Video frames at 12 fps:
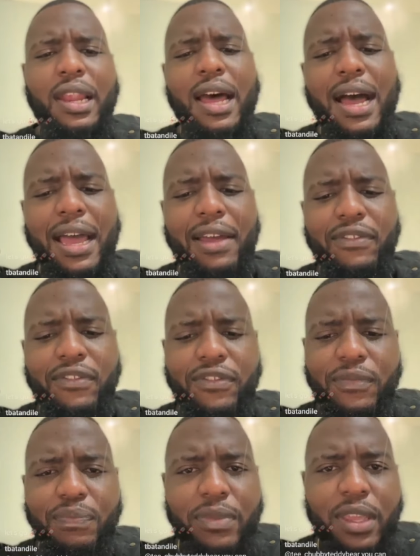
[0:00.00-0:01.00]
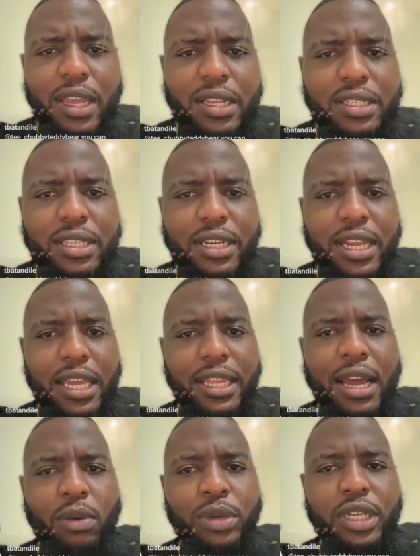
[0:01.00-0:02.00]
live
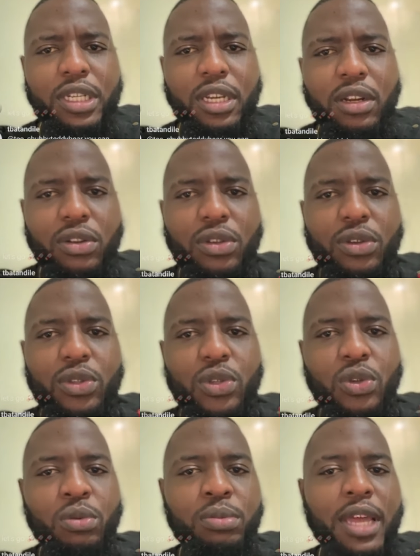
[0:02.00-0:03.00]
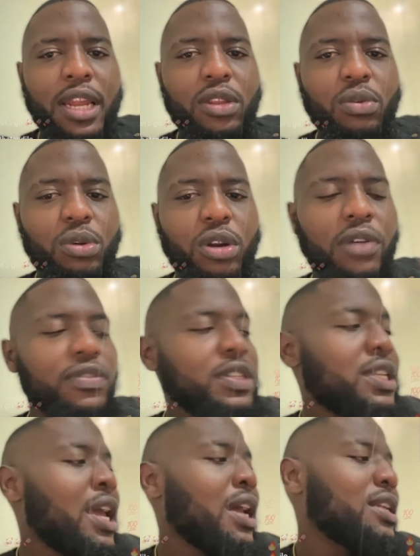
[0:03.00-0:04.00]
yesterday that we did on YouTube, then you would
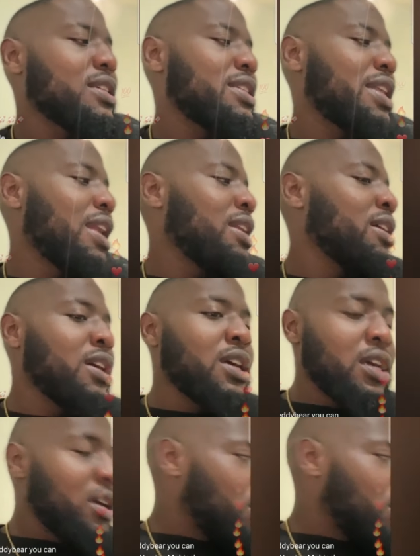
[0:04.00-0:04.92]
obviously understand